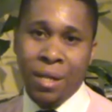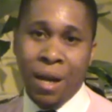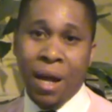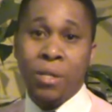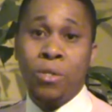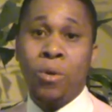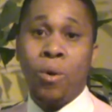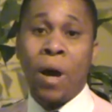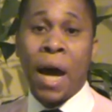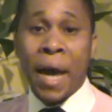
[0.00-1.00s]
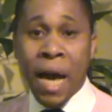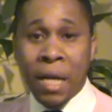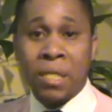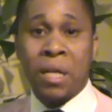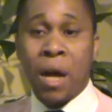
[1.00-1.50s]
And so I
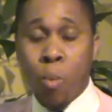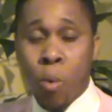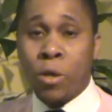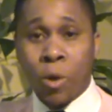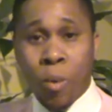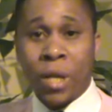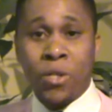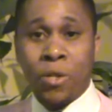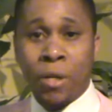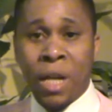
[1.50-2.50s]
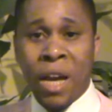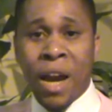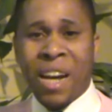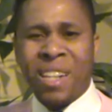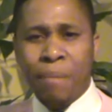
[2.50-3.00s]
asked her one question,
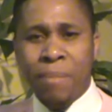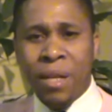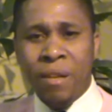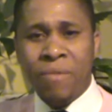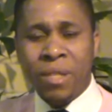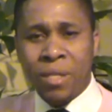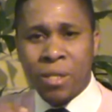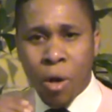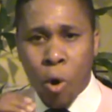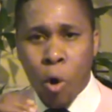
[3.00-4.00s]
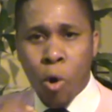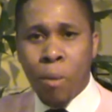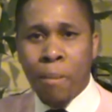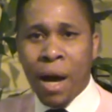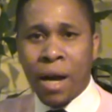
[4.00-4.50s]
and I believe this is the
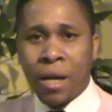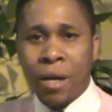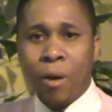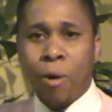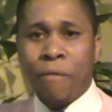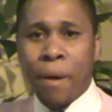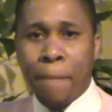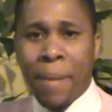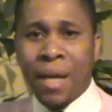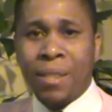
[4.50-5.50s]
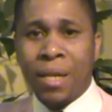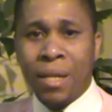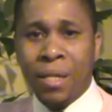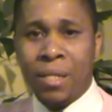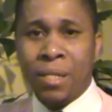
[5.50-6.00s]
hallmark of empathic
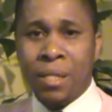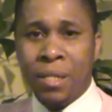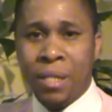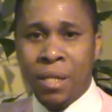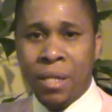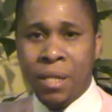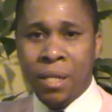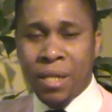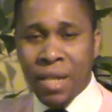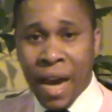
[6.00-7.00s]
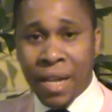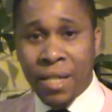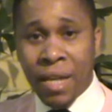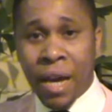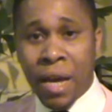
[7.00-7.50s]
listening. The
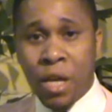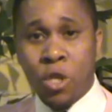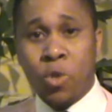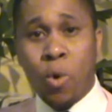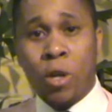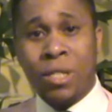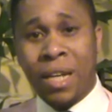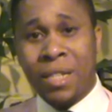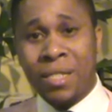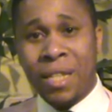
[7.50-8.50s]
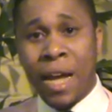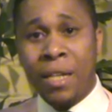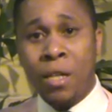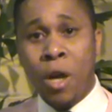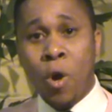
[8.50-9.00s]
idea is to
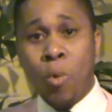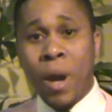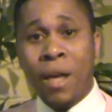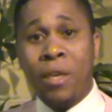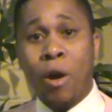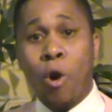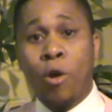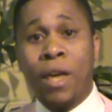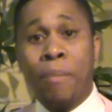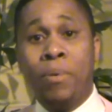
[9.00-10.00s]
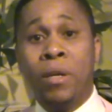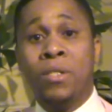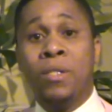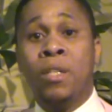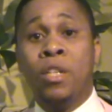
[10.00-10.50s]
understand where the other
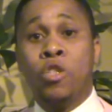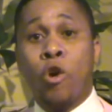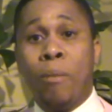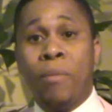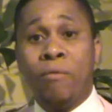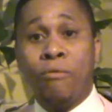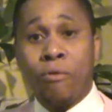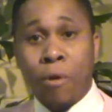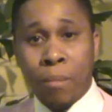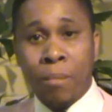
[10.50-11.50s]
person is coming from.